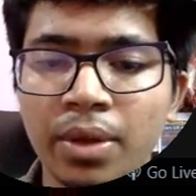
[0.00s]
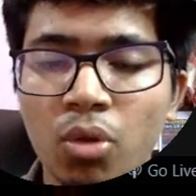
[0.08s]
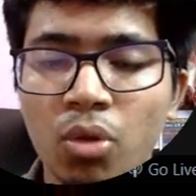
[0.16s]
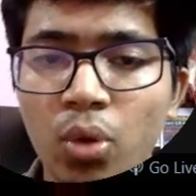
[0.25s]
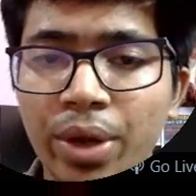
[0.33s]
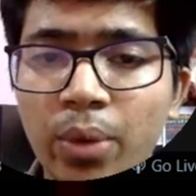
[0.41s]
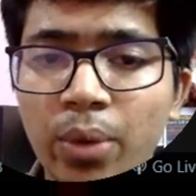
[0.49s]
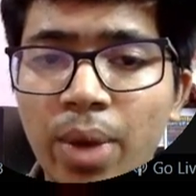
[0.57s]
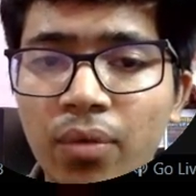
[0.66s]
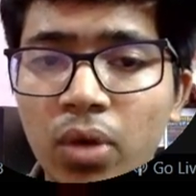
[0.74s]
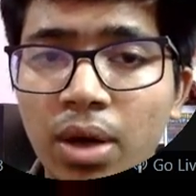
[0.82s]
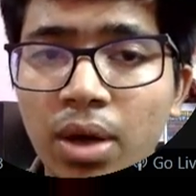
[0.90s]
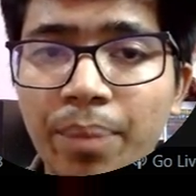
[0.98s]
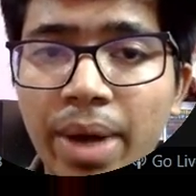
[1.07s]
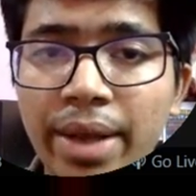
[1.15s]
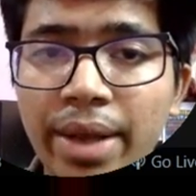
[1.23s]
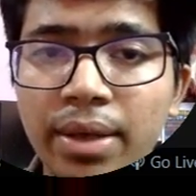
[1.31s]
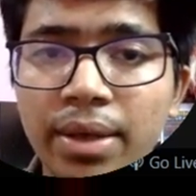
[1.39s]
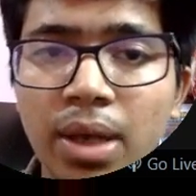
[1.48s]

So again we have to compile.